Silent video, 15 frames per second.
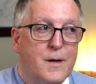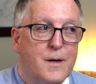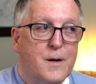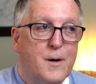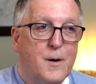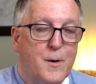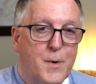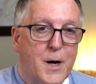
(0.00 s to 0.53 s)

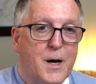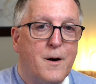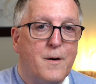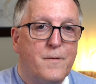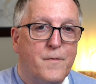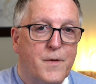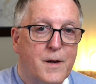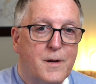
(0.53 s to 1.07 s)
about
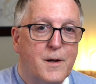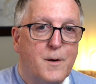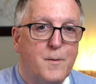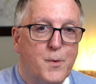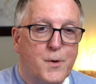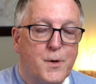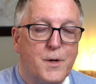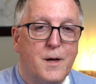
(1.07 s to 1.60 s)

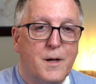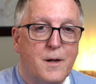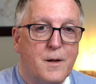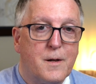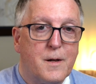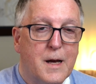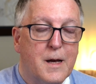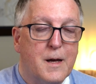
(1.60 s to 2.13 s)
50% of the
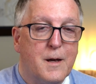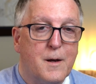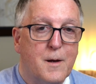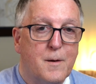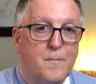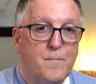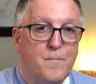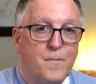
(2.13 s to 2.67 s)

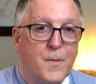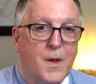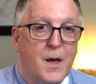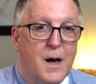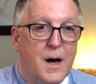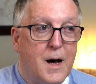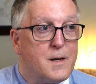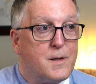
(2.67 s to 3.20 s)
time,
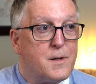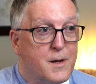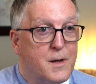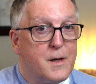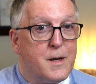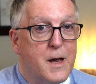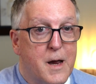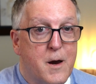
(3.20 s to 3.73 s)
I see
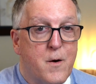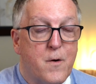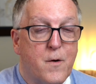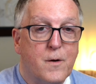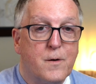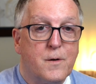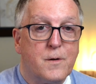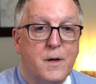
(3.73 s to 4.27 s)

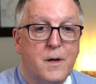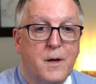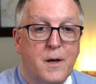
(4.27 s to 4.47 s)
errors